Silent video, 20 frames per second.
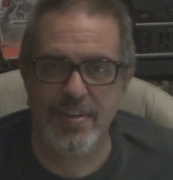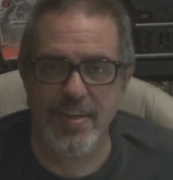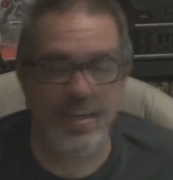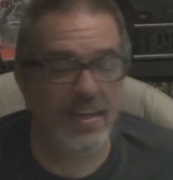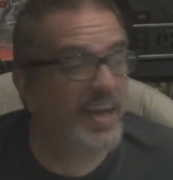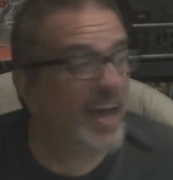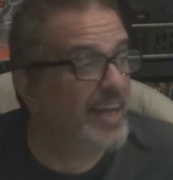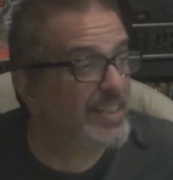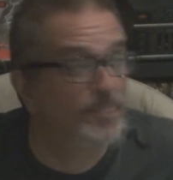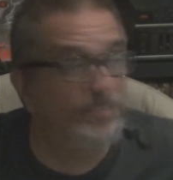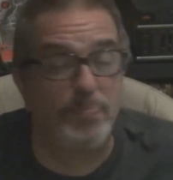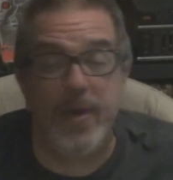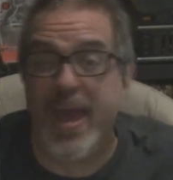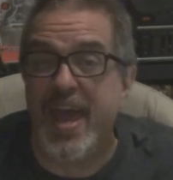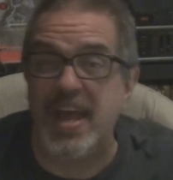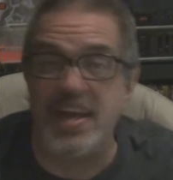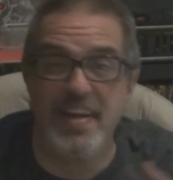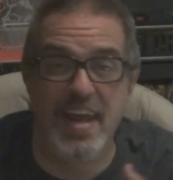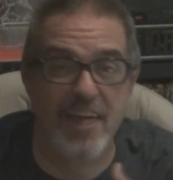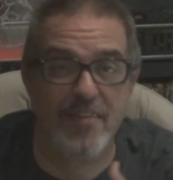He gets
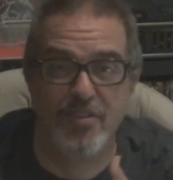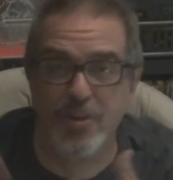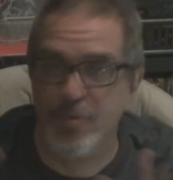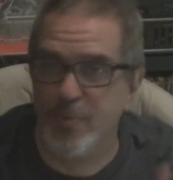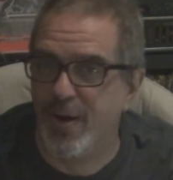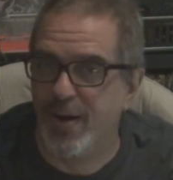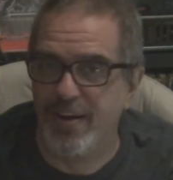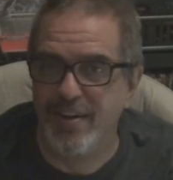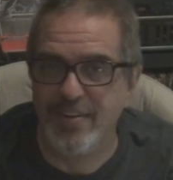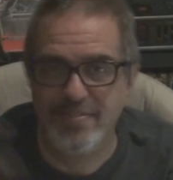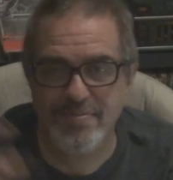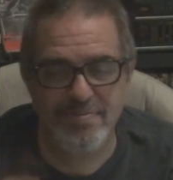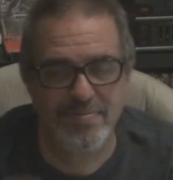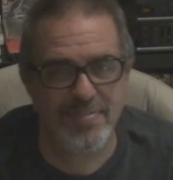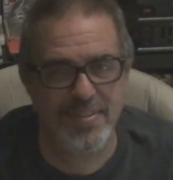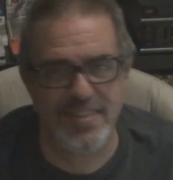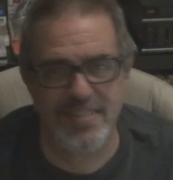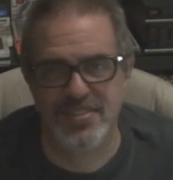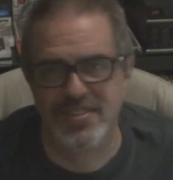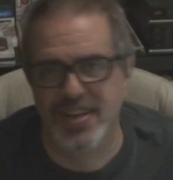banned everywhere.
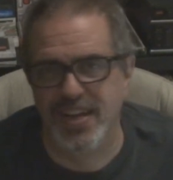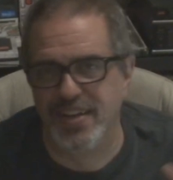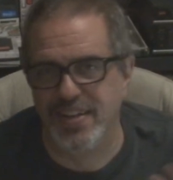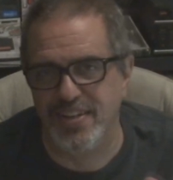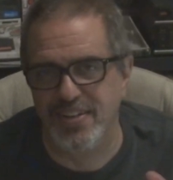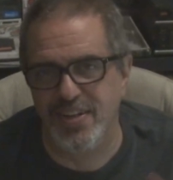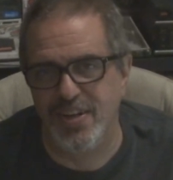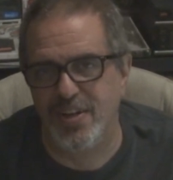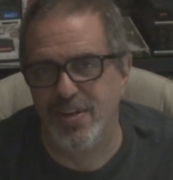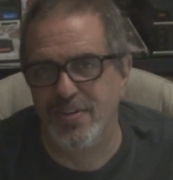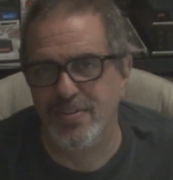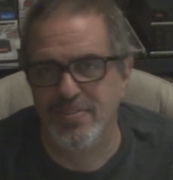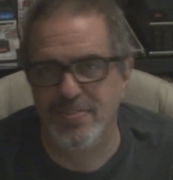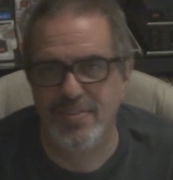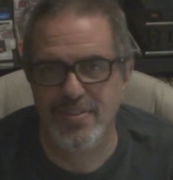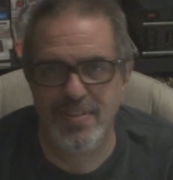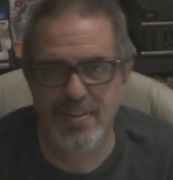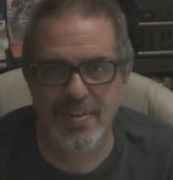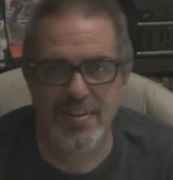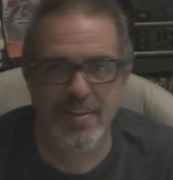He's like, you know,
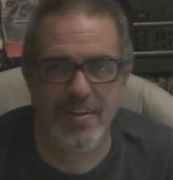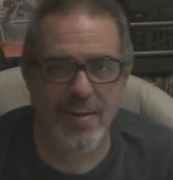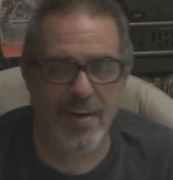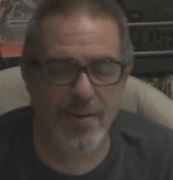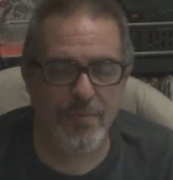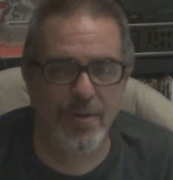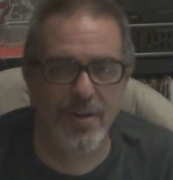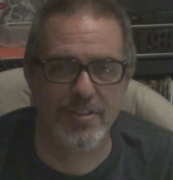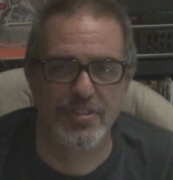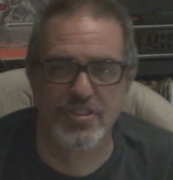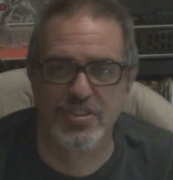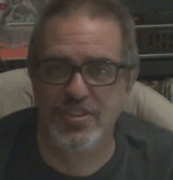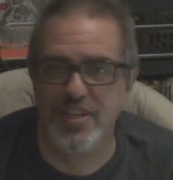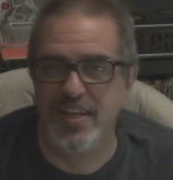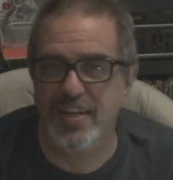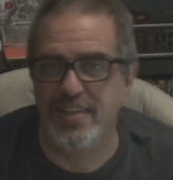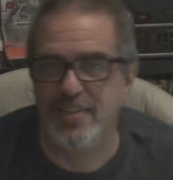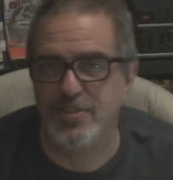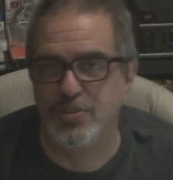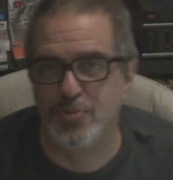a real
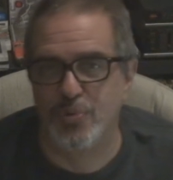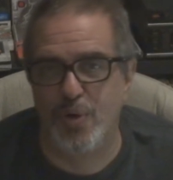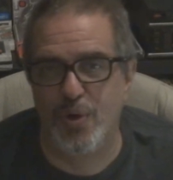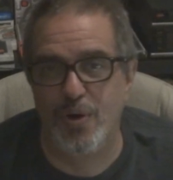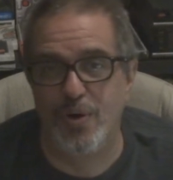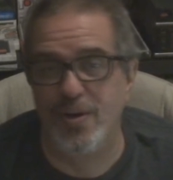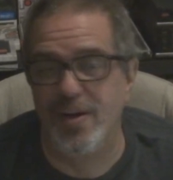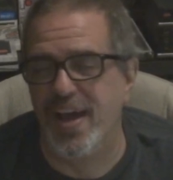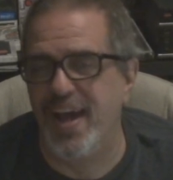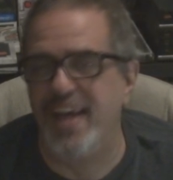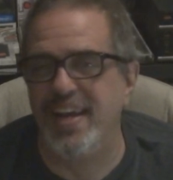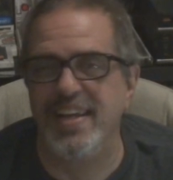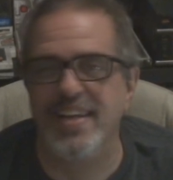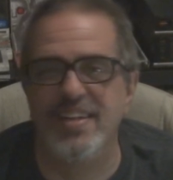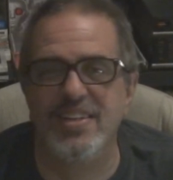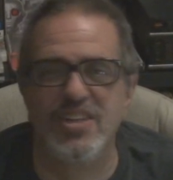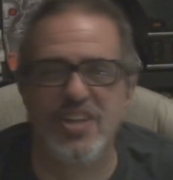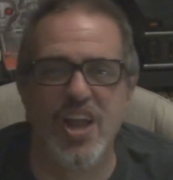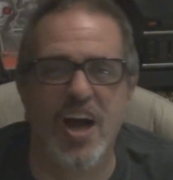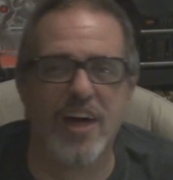shitty troll, and he
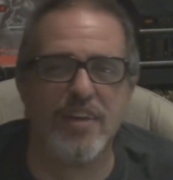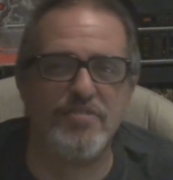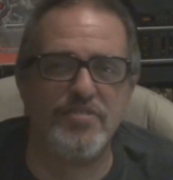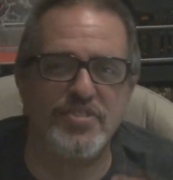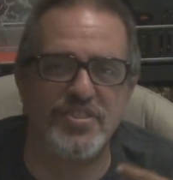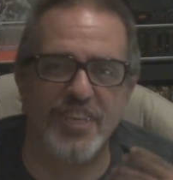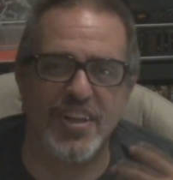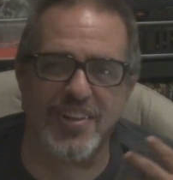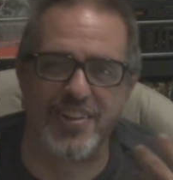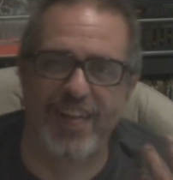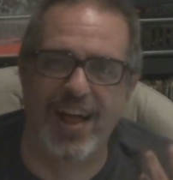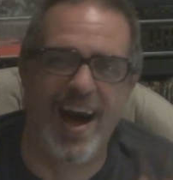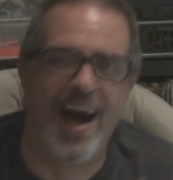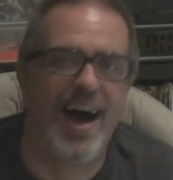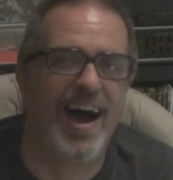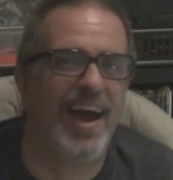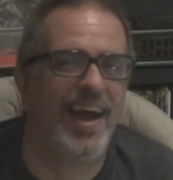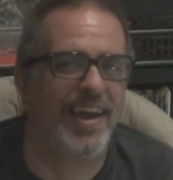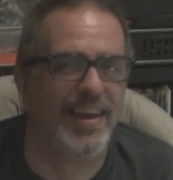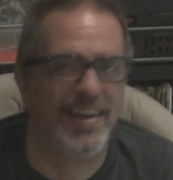loves to
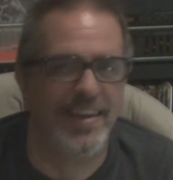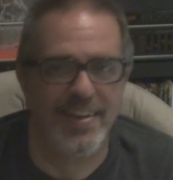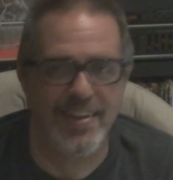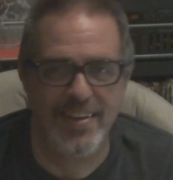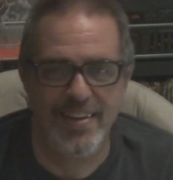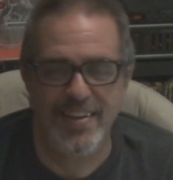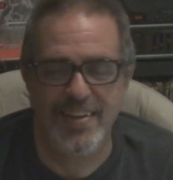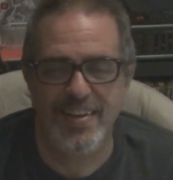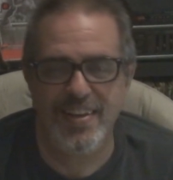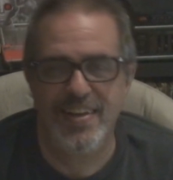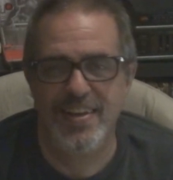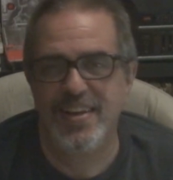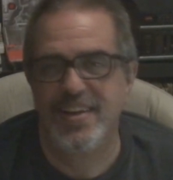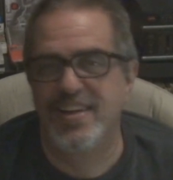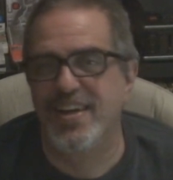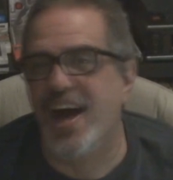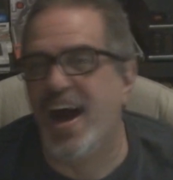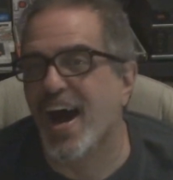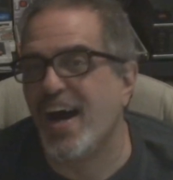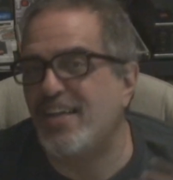lie.
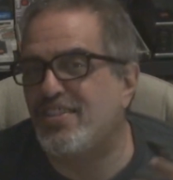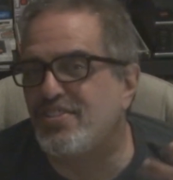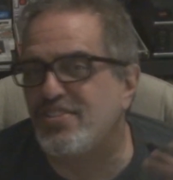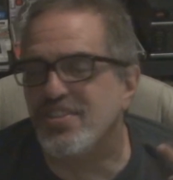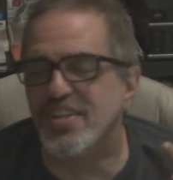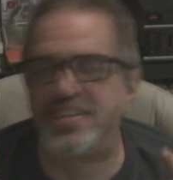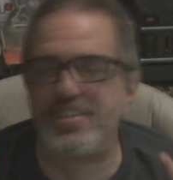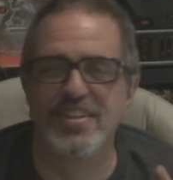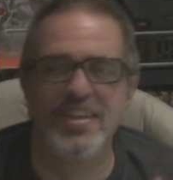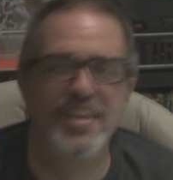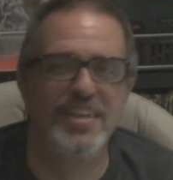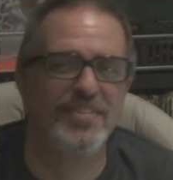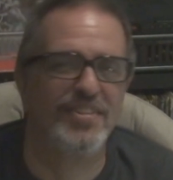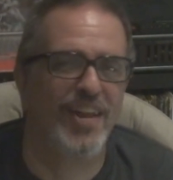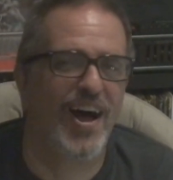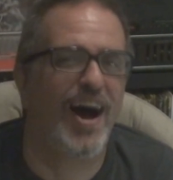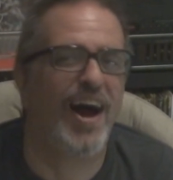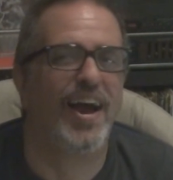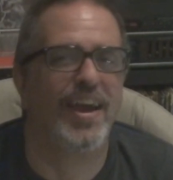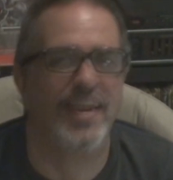Constantly
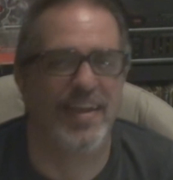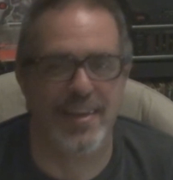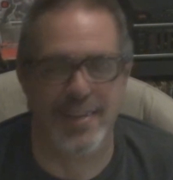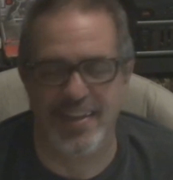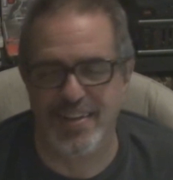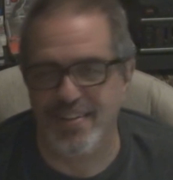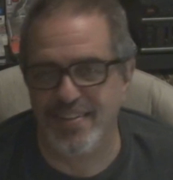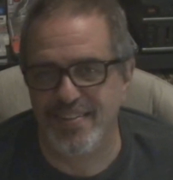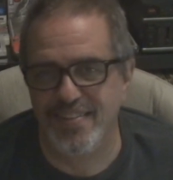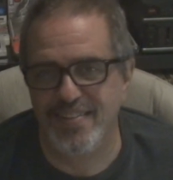lying.